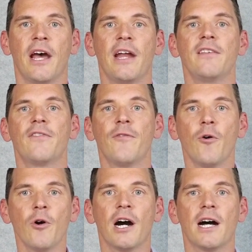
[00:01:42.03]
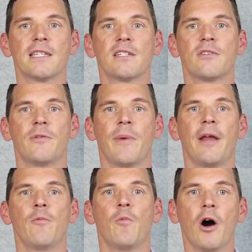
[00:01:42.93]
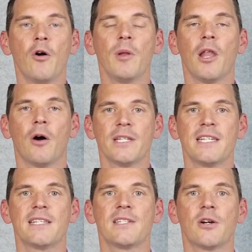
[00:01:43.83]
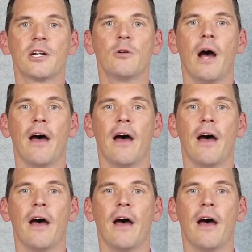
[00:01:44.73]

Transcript: and is forecast to remain well below its historical